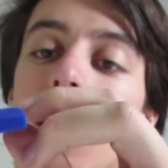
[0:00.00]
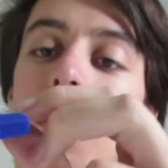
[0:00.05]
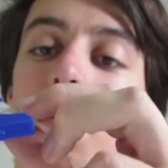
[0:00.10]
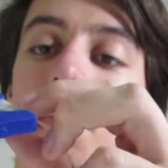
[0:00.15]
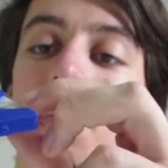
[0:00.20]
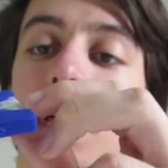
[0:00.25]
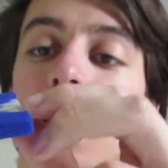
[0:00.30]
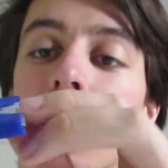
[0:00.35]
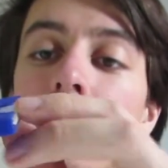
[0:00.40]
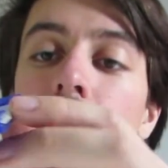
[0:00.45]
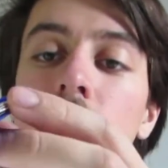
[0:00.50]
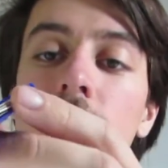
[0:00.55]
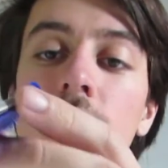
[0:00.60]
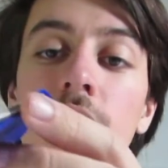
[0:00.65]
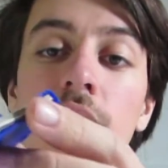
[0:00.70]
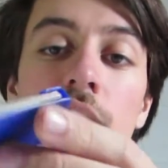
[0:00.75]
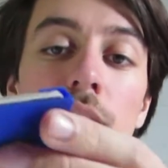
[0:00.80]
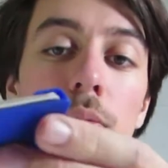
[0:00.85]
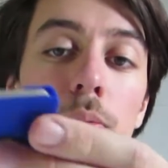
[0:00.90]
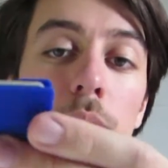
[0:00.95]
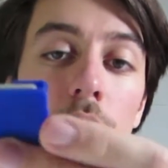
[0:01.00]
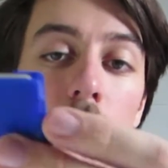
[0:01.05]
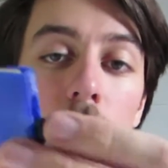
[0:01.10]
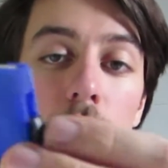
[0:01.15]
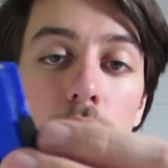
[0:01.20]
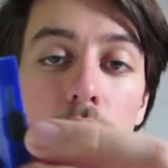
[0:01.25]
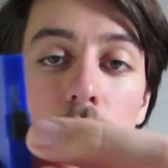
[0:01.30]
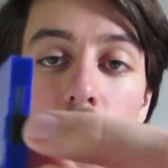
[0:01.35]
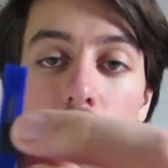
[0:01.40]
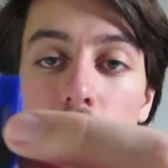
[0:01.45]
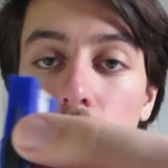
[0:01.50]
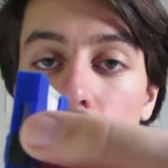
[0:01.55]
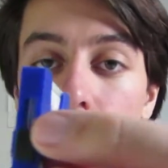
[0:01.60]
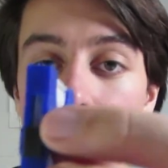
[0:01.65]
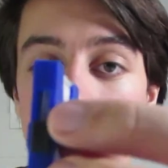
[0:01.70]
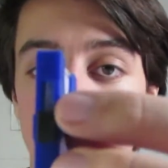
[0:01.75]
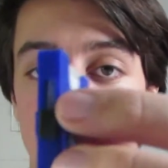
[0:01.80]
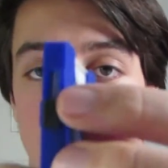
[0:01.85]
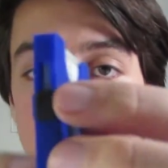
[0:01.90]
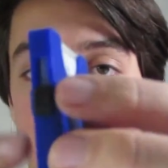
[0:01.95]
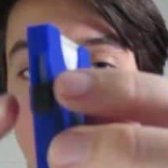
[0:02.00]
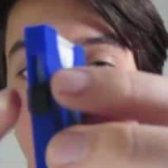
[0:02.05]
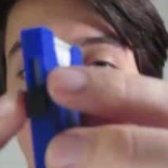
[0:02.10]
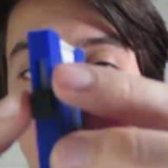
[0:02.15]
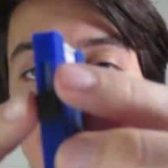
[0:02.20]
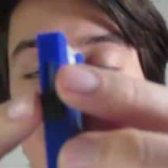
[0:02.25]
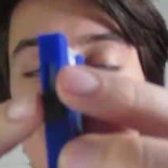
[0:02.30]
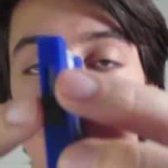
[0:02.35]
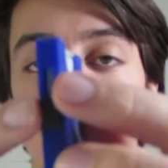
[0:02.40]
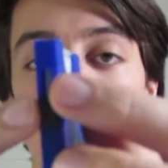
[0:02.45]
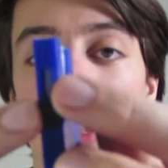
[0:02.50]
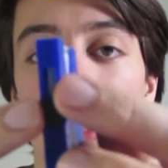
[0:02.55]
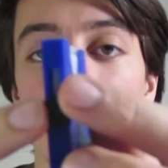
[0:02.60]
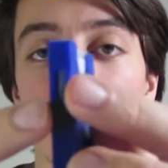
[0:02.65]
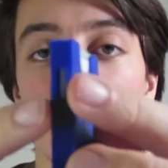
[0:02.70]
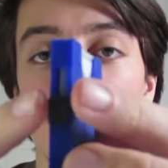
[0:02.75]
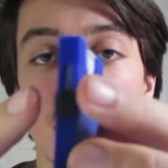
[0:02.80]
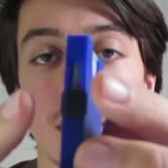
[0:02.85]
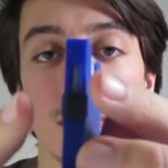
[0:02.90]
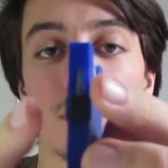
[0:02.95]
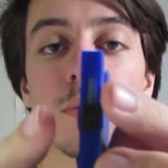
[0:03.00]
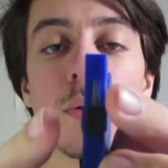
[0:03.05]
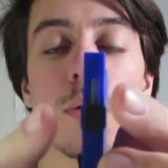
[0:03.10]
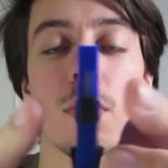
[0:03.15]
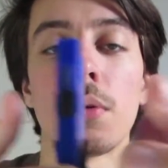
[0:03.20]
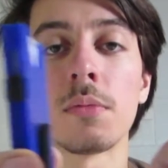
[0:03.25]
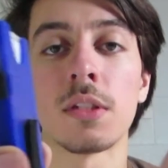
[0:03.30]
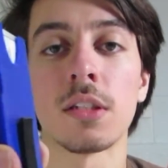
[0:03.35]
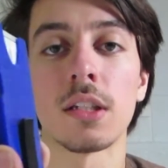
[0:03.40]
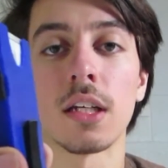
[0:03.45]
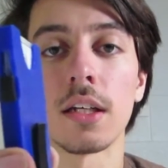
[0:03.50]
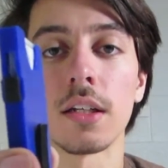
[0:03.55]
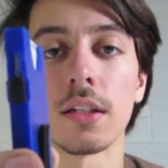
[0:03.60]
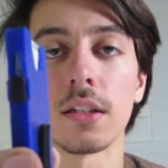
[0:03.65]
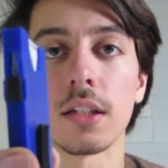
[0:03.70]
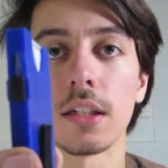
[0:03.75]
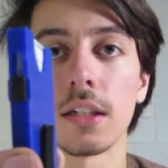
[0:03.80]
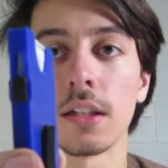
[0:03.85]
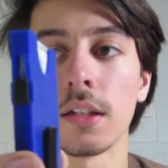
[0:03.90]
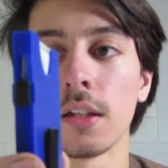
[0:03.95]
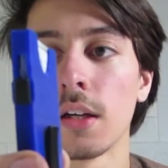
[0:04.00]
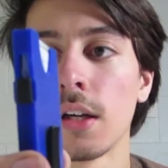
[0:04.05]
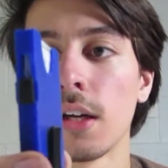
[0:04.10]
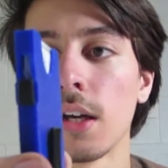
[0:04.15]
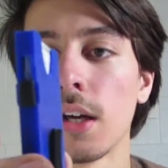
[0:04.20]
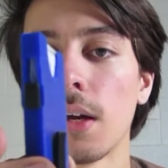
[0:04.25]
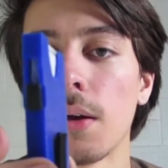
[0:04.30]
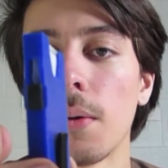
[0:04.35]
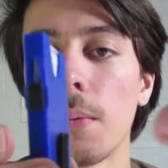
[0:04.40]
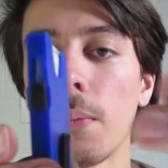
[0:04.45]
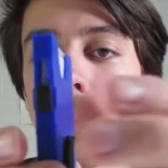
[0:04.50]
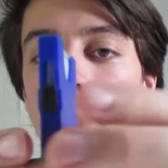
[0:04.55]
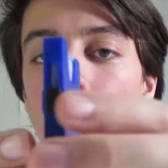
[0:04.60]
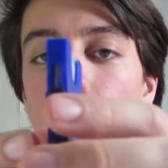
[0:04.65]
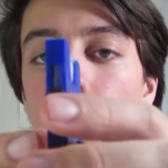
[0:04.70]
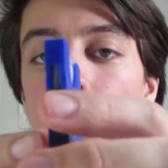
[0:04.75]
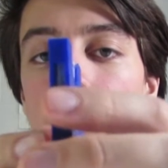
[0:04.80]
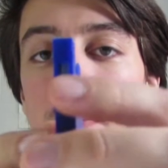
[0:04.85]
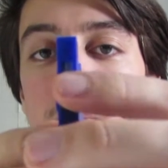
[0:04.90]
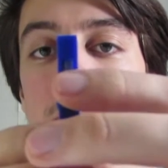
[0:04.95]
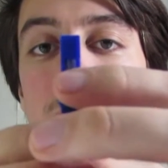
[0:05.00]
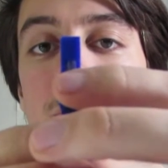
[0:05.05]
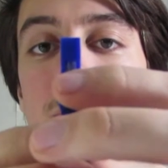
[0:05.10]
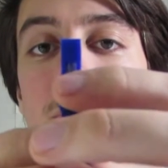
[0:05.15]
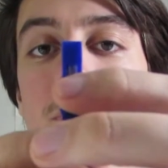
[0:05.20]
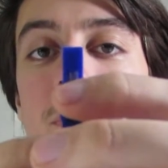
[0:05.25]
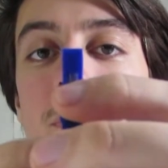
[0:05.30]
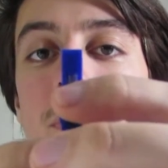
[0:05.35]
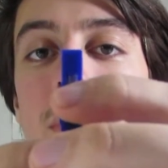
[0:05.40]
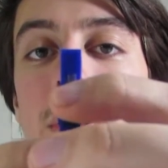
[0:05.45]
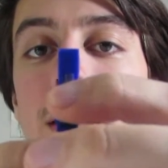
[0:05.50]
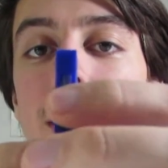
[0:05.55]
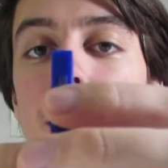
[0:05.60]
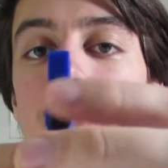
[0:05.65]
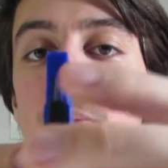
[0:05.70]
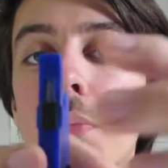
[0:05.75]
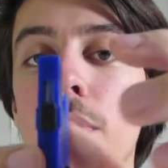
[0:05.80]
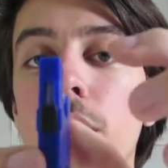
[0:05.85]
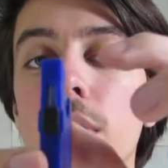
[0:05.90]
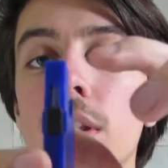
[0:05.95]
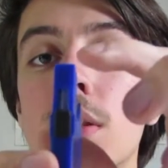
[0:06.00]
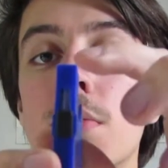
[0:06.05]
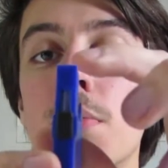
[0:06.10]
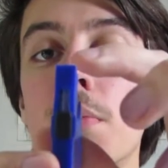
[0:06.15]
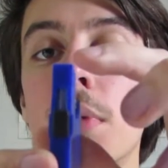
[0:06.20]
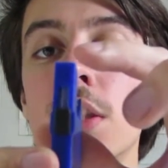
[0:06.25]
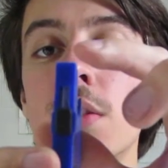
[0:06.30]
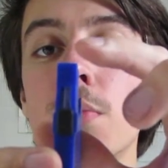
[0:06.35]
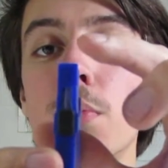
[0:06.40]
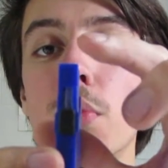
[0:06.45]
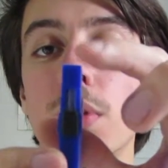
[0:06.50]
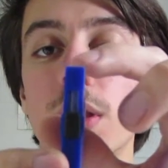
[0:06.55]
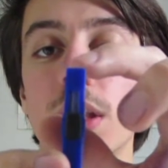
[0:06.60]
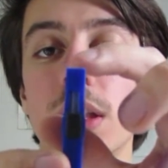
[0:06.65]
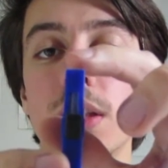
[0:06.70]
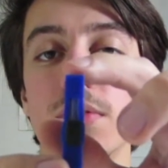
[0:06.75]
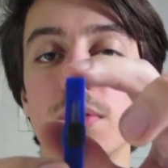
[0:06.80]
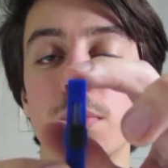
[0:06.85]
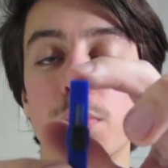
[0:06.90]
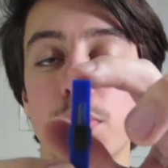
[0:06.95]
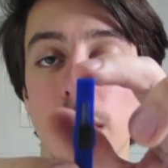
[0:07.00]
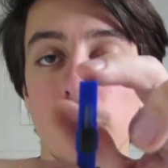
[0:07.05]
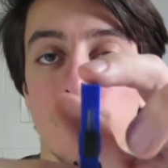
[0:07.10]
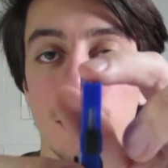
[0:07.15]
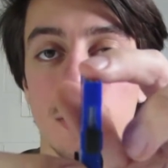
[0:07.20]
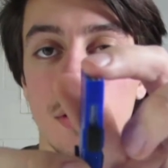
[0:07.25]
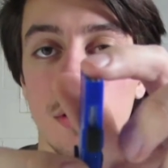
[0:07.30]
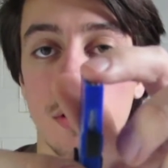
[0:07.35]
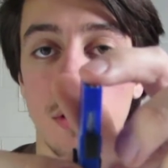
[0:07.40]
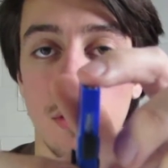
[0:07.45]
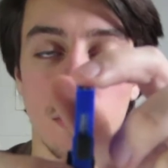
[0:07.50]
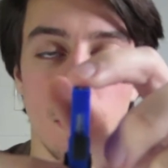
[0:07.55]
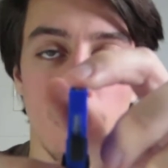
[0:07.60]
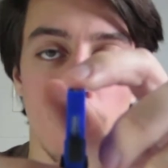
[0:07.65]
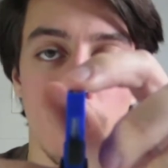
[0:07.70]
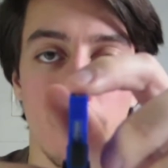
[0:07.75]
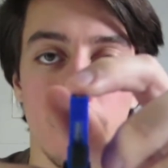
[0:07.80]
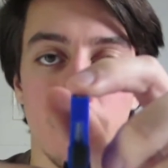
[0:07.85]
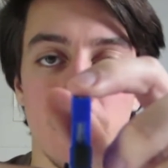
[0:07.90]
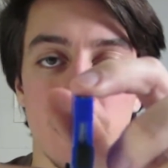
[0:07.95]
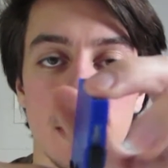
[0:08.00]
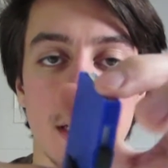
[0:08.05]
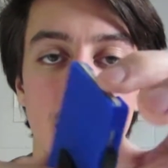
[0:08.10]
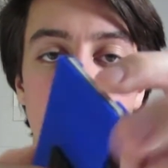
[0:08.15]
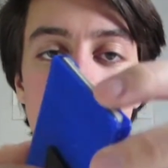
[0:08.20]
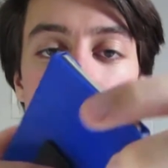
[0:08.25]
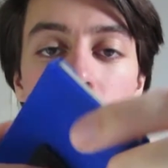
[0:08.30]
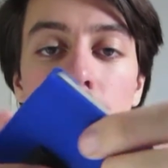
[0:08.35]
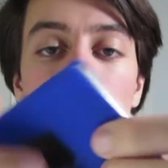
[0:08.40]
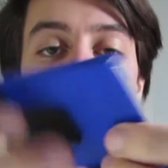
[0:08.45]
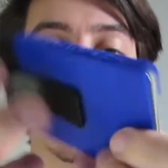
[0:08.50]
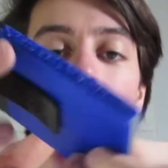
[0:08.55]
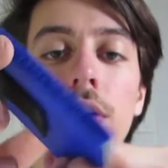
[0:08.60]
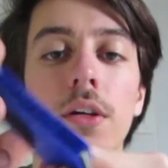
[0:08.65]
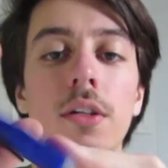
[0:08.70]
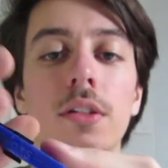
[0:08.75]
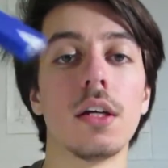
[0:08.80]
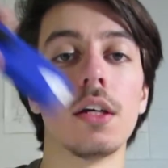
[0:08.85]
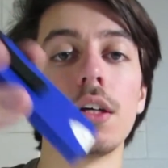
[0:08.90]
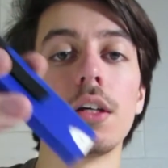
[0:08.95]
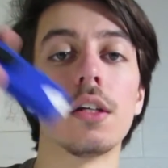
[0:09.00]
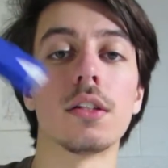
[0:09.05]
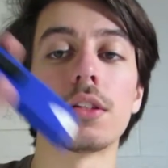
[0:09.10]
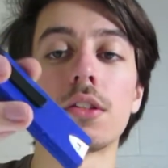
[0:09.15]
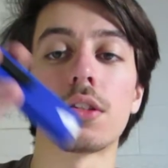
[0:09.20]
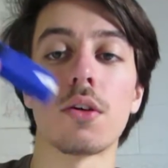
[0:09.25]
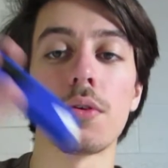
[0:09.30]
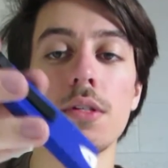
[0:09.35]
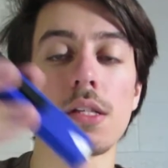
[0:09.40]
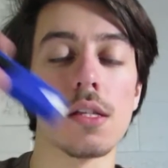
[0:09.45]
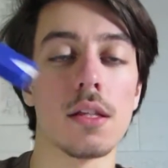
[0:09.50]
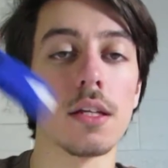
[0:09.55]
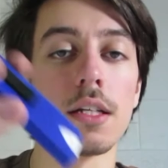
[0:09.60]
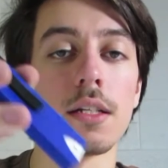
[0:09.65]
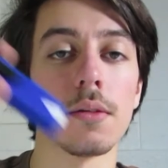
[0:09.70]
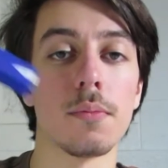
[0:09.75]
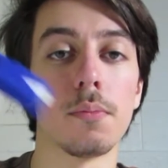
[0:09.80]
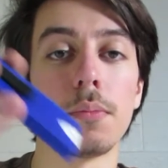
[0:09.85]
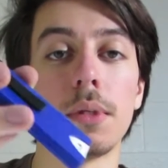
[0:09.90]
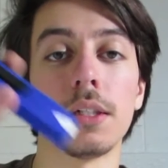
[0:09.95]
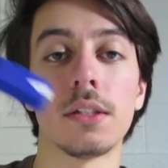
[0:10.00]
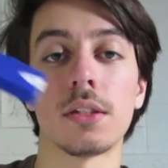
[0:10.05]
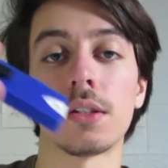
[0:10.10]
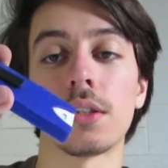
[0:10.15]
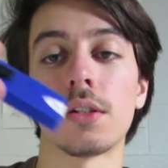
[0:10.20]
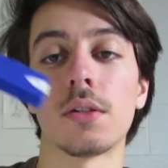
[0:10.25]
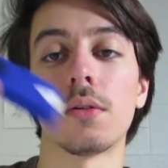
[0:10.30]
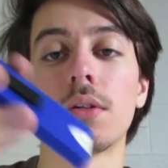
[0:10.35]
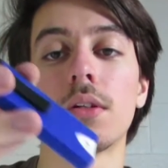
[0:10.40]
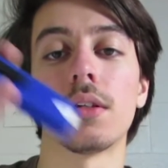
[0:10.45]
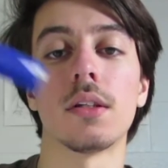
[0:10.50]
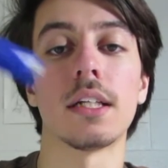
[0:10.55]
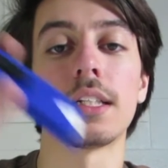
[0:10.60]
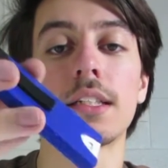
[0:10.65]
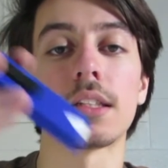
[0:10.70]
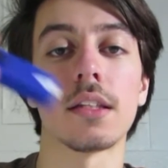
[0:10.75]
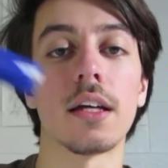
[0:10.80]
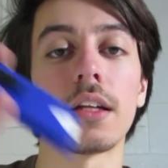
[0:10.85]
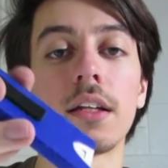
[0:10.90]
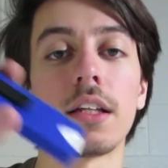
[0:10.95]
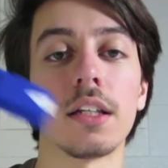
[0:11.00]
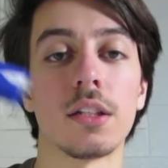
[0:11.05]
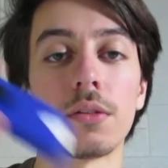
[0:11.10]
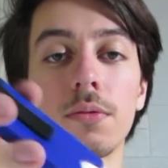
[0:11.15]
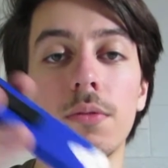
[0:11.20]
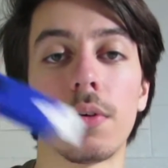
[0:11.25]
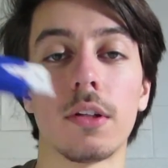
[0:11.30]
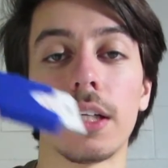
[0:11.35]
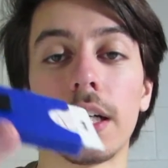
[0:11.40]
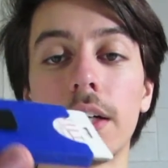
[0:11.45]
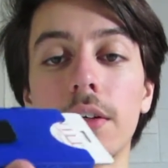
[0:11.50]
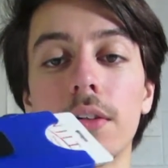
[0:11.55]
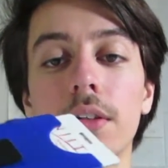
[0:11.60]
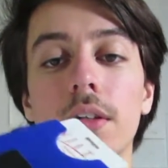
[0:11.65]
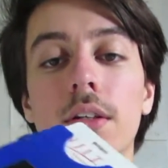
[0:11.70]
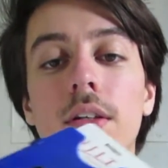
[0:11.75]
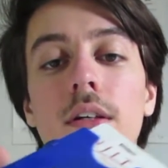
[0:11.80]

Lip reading: Because it's TPU, the sides of here deform slightly, but it puts much more even pressure along all the sides of the card, so it's much less likely to fall out.